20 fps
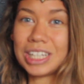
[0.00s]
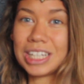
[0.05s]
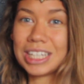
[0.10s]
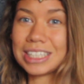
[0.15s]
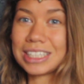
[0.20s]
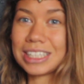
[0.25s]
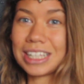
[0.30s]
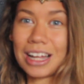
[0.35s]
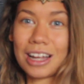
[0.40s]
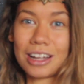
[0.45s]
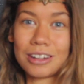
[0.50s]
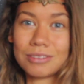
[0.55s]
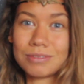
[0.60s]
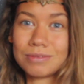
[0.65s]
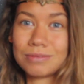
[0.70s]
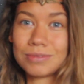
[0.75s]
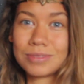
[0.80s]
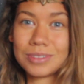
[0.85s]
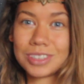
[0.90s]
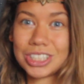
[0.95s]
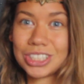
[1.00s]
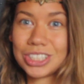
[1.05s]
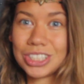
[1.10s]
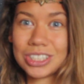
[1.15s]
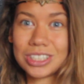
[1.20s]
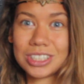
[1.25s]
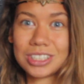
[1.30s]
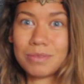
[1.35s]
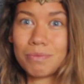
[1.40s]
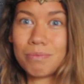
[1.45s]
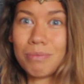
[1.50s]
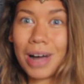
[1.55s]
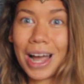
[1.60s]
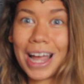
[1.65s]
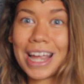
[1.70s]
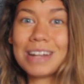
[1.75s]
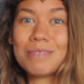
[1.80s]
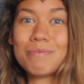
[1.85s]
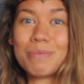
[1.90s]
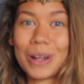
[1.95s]
is like just
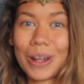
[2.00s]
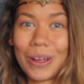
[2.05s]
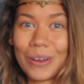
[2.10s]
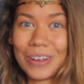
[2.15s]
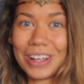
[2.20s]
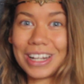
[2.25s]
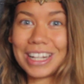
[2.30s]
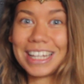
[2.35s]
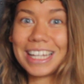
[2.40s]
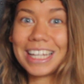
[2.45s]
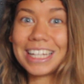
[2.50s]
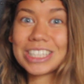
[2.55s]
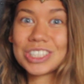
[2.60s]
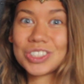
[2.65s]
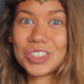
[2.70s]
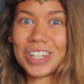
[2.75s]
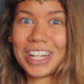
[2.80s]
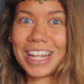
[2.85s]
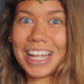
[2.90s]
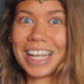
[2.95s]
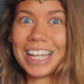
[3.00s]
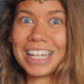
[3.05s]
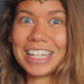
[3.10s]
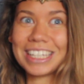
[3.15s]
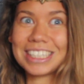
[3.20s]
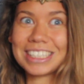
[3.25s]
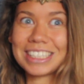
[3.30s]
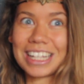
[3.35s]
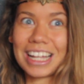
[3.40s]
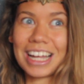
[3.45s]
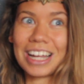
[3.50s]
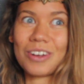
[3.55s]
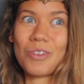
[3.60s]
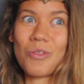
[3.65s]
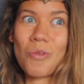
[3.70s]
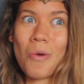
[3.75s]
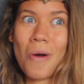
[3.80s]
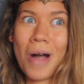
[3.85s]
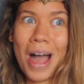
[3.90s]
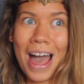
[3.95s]
mind blowing, literally. It's like,
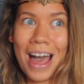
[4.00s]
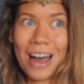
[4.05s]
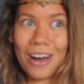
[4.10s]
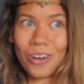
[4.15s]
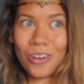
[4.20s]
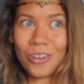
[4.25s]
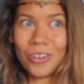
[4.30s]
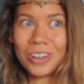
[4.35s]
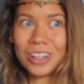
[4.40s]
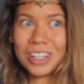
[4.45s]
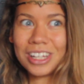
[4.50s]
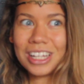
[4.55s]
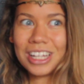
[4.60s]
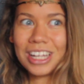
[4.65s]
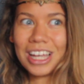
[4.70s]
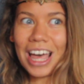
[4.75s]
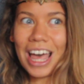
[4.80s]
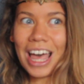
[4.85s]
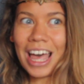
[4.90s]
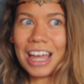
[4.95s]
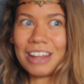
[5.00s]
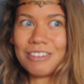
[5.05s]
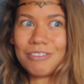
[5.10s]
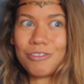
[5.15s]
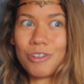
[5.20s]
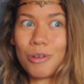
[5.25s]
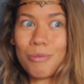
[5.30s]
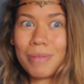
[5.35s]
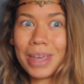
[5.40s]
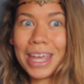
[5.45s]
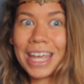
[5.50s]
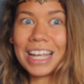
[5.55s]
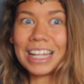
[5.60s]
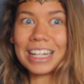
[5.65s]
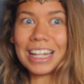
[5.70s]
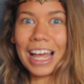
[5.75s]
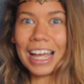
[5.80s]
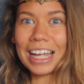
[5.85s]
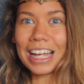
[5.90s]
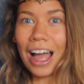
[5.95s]
wow. And for
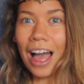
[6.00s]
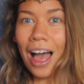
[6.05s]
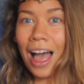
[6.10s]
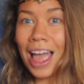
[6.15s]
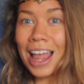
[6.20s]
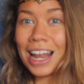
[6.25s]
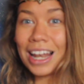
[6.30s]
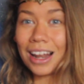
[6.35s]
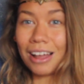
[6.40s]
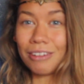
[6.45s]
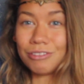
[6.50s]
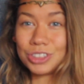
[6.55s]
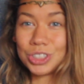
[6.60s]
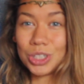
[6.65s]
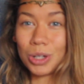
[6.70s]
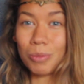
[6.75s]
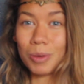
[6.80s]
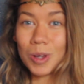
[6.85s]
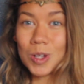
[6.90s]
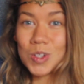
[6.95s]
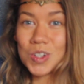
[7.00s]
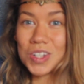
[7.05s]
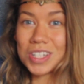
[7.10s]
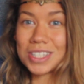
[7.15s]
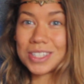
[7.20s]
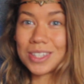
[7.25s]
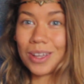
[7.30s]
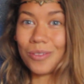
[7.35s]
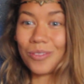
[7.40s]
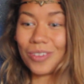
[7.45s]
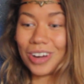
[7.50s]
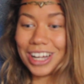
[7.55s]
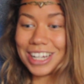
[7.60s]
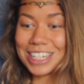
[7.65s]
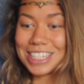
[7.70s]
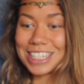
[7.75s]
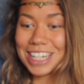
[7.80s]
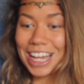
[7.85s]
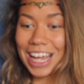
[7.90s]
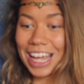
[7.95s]
me, like, I love geometry so
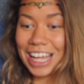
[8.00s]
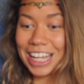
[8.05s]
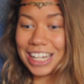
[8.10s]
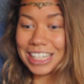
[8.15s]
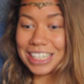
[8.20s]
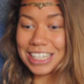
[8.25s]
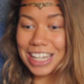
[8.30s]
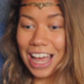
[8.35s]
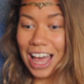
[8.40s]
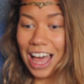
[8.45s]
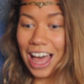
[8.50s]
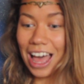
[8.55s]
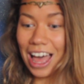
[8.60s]
much, and